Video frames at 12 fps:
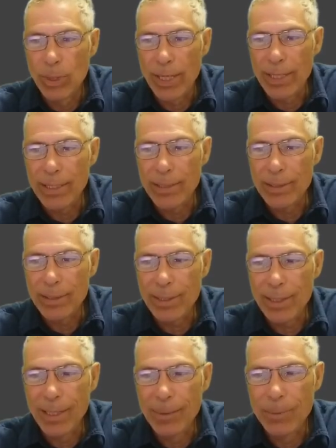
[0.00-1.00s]
anything
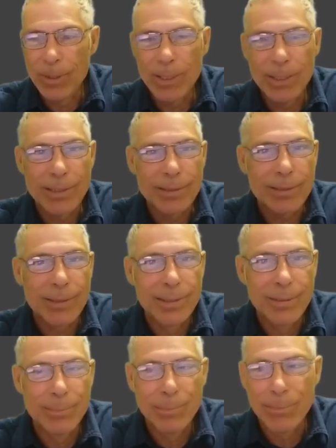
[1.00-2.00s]
I want,
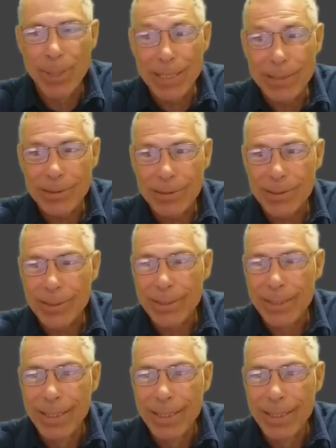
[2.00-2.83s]
basically,